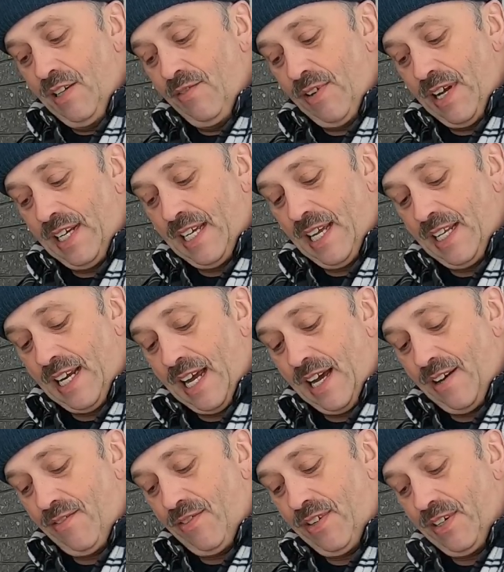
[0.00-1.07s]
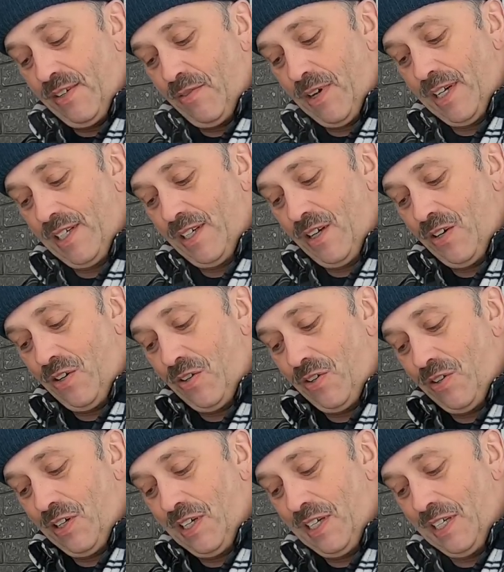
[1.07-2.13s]
If I can have right
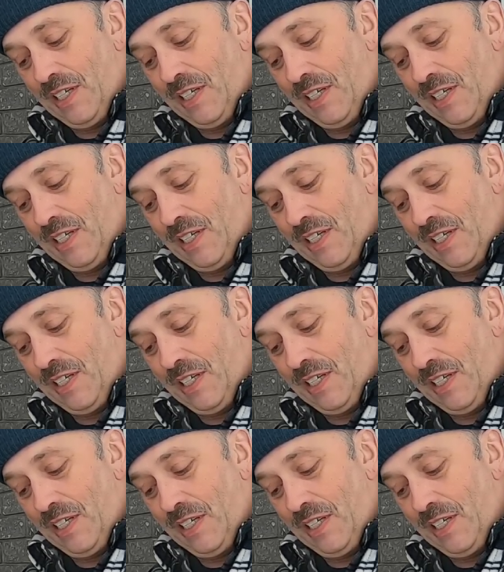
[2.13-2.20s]
now,